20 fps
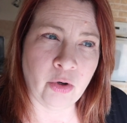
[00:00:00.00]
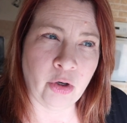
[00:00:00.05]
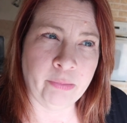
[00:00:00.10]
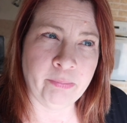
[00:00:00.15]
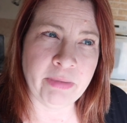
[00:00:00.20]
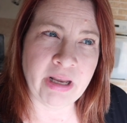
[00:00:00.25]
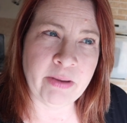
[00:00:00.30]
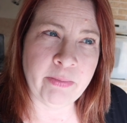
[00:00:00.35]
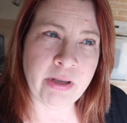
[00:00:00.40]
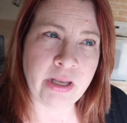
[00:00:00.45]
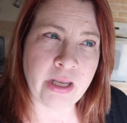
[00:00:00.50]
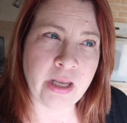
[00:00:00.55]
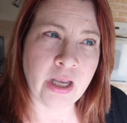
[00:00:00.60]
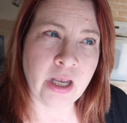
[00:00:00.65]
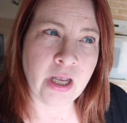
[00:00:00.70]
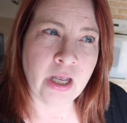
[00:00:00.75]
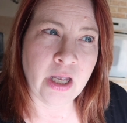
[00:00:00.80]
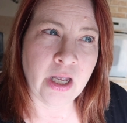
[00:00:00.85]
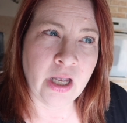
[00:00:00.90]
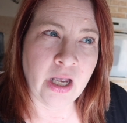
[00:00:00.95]
Or maybe
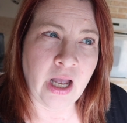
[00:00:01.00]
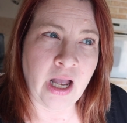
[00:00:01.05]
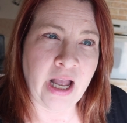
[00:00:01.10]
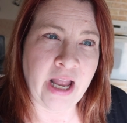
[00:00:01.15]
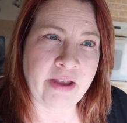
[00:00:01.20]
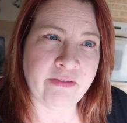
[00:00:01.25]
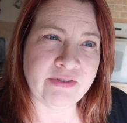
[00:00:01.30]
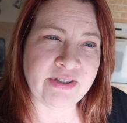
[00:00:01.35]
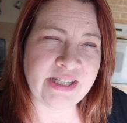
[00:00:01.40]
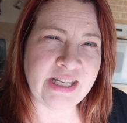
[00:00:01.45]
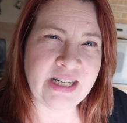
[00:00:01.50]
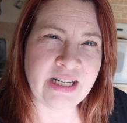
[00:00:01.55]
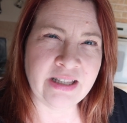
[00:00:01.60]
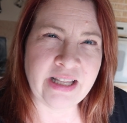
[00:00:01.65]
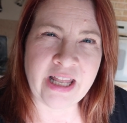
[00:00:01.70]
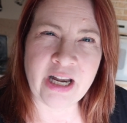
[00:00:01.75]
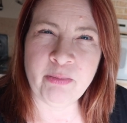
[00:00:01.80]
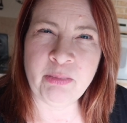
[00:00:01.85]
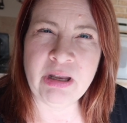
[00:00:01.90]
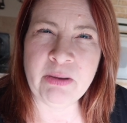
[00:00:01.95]
I've seen a
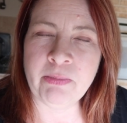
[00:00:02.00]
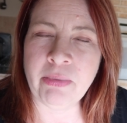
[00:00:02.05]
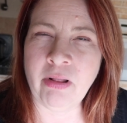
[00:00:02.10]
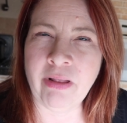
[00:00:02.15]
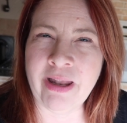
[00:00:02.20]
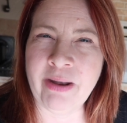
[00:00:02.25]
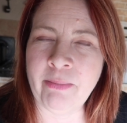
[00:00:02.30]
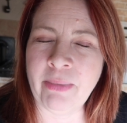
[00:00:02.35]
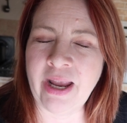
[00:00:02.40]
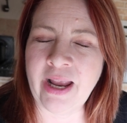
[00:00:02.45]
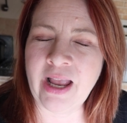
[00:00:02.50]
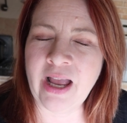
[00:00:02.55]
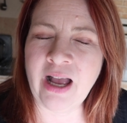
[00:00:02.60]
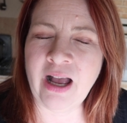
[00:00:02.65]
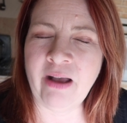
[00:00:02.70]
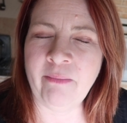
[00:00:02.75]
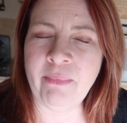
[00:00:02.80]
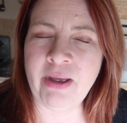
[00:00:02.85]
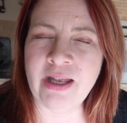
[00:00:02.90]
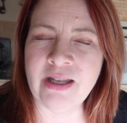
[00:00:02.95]
lot of people in my
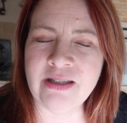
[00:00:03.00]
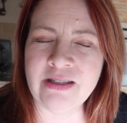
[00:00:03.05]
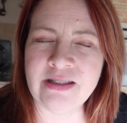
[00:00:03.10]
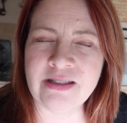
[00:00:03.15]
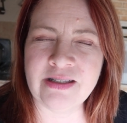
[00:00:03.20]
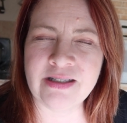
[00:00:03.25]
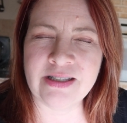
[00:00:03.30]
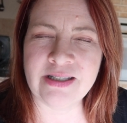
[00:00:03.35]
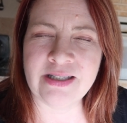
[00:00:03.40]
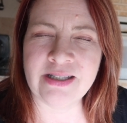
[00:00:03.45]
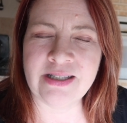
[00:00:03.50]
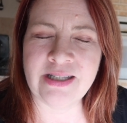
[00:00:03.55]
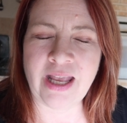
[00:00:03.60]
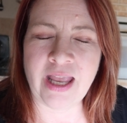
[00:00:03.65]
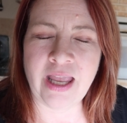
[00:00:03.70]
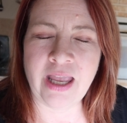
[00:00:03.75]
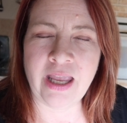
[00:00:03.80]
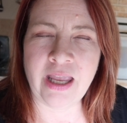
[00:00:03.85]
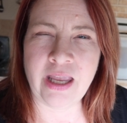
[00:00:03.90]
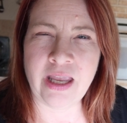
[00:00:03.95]
comments
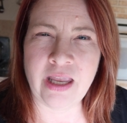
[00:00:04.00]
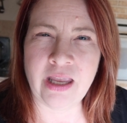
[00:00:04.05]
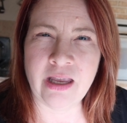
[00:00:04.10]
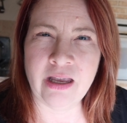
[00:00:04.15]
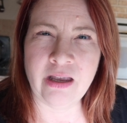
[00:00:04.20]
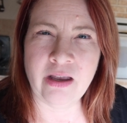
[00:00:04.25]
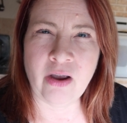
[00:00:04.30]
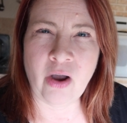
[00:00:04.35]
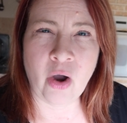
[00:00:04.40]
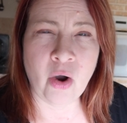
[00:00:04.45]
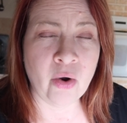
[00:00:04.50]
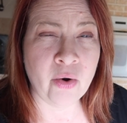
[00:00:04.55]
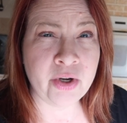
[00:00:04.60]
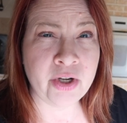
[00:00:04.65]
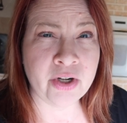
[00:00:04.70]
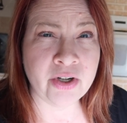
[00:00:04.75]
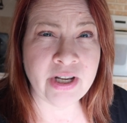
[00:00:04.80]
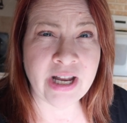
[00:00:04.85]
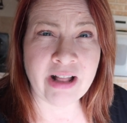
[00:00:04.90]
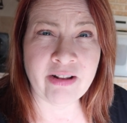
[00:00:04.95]
say oh,
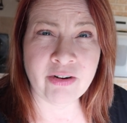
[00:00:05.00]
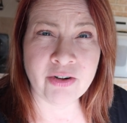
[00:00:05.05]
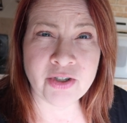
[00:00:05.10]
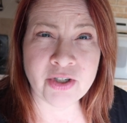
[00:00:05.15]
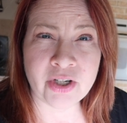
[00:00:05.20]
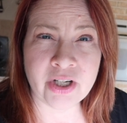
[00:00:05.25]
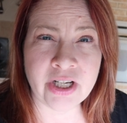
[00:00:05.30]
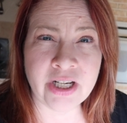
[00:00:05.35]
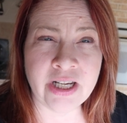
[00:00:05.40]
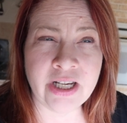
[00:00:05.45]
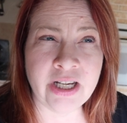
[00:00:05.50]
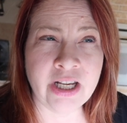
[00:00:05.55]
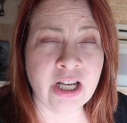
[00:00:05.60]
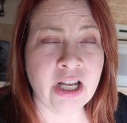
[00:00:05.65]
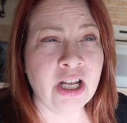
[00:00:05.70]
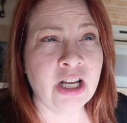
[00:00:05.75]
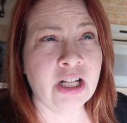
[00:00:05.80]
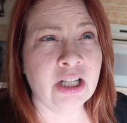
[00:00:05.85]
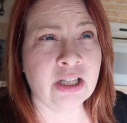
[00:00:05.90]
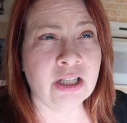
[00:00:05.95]
your Dollar Tree
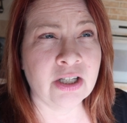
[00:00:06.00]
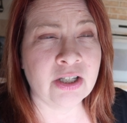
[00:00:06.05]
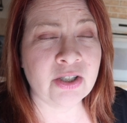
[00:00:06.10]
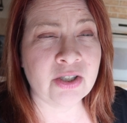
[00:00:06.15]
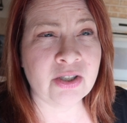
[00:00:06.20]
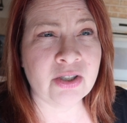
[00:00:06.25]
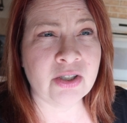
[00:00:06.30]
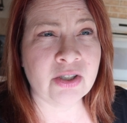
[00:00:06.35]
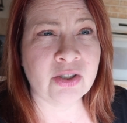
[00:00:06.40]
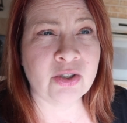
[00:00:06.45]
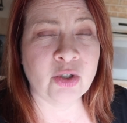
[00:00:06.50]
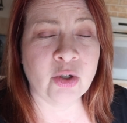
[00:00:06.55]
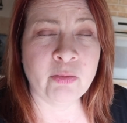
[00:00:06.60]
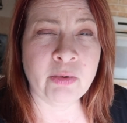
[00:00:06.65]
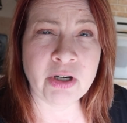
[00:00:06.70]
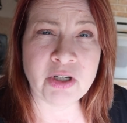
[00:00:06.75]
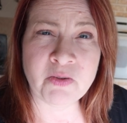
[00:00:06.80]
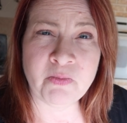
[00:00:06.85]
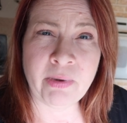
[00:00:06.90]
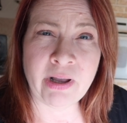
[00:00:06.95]
looks so
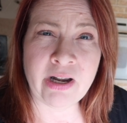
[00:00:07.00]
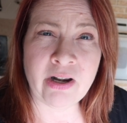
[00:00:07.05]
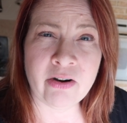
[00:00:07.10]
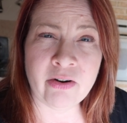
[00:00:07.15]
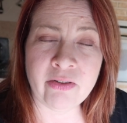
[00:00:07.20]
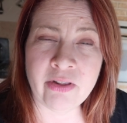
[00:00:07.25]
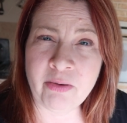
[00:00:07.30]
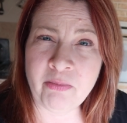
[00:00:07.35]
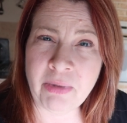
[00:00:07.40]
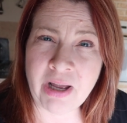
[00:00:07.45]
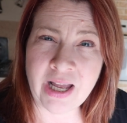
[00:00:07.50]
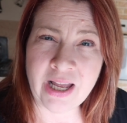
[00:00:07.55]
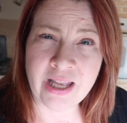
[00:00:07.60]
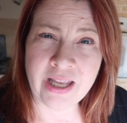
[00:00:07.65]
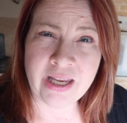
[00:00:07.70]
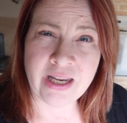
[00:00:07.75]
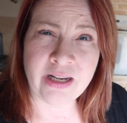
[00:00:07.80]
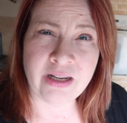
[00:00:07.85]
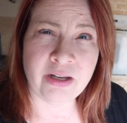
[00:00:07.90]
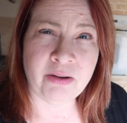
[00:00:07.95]
much better than
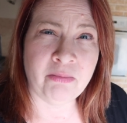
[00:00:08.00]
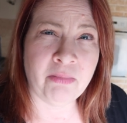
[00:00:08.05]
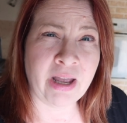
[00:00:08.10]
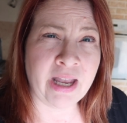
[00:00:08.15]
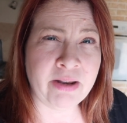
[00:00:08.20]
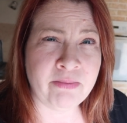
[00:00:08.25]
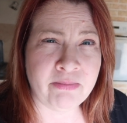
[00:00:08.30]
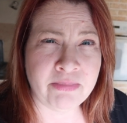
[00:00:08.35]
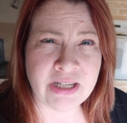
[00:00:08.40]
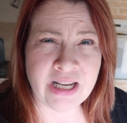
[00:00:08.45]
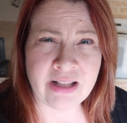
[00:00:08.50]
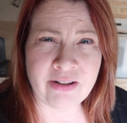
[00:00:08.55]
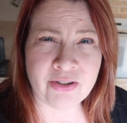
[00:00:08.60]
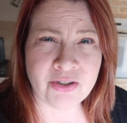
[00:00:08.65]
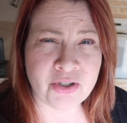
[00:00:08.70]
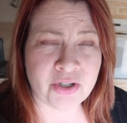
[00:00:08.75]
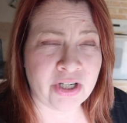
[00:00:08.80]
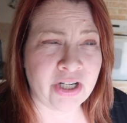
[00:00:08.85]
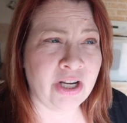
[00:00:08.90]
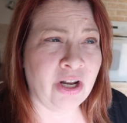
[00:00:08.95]
mine, and my Dollar
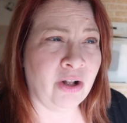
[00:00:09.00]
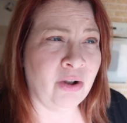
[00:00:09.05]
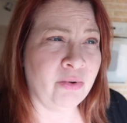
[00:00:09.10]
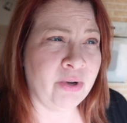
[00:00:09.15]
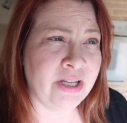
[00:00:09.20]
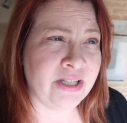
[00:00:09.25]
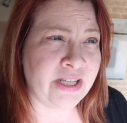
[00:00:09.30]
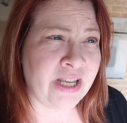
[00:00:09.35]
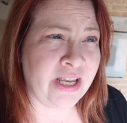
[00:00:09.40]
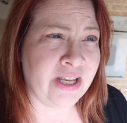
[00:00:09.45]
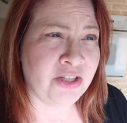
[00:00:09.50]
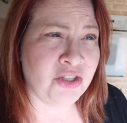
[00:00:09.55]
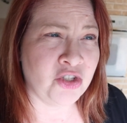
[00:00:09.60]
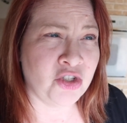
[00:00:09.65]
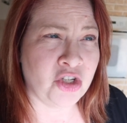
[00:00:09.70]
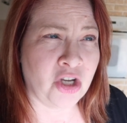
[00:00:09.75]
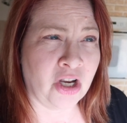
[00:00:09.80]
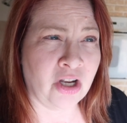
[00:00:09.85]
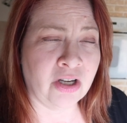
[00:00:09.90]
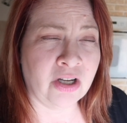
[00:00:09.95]
Tree always has
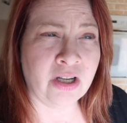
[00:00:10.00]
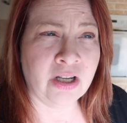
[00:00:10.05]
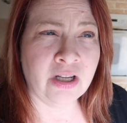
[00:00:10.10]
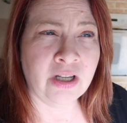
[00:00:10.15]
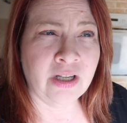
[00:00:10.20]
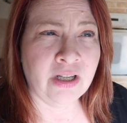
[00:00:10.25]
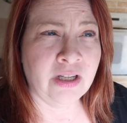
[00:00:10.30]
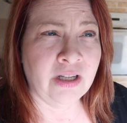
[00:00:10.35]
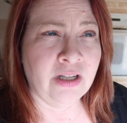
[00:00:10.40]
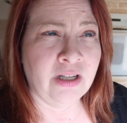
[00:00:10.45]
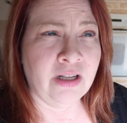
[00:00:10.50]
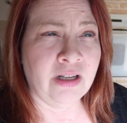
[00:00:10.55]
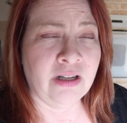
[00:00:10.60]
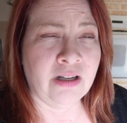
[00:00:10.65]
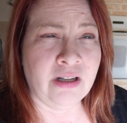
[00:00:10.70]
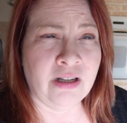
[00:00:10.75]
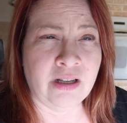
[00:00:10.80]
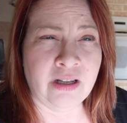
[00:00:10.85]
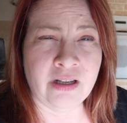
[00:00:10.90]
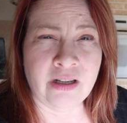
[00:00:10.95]
junk,
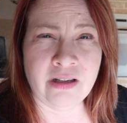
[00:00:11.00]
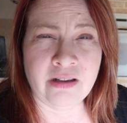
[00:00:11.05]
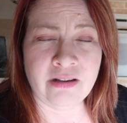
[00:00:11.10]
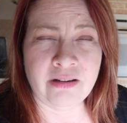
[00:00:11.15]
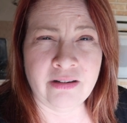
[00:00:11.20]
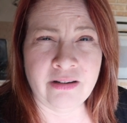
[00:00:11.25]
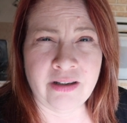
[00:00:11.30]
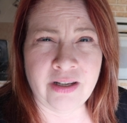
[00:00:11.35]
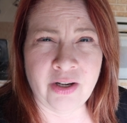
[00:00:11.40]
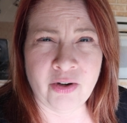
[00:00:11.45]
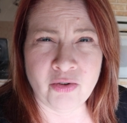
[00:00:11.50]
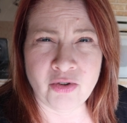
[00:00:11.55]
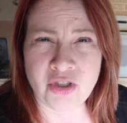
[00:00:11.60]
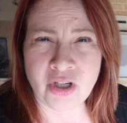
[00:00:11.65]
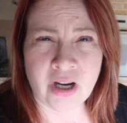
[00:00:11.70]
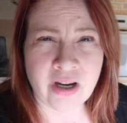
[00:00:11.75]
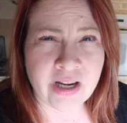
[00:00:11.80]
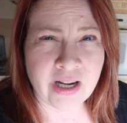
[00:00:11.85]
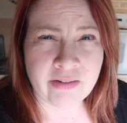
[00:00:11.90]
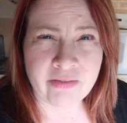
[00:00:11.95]
uh, you know,
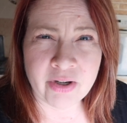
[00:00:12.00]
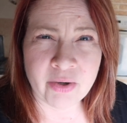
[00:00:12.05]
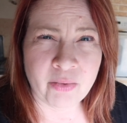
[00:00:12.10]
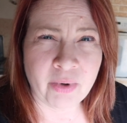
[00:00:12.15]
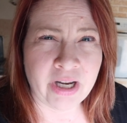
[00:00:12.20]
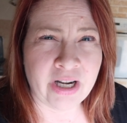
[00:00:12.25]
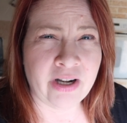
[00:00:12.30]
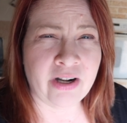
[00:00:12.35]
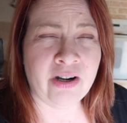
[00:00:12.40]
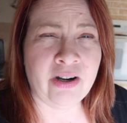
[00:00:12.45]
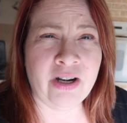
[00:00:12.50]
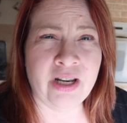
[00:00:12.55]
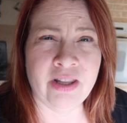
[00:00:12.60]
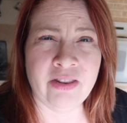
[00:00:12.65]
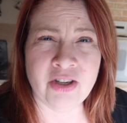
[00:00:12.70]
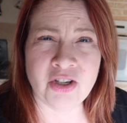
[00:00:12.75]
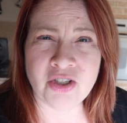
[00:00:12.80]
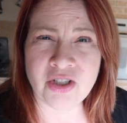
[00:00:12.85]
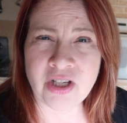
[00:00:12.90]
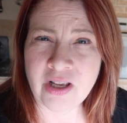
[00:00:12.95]
junk everywhere,
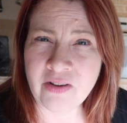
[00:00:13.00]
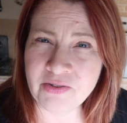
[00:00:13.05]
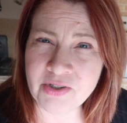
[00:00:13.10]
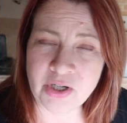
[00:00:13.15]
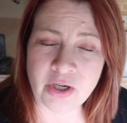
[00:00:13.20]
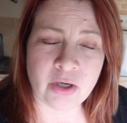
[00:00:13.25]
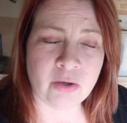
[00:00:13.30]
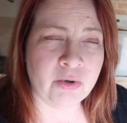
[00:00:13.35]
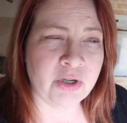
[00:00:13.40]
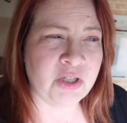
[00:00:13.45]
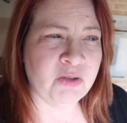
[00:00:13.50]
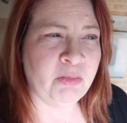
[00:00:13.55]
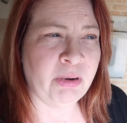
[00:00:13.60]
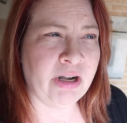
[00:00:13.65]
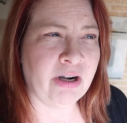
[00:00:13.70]
and the shelves are always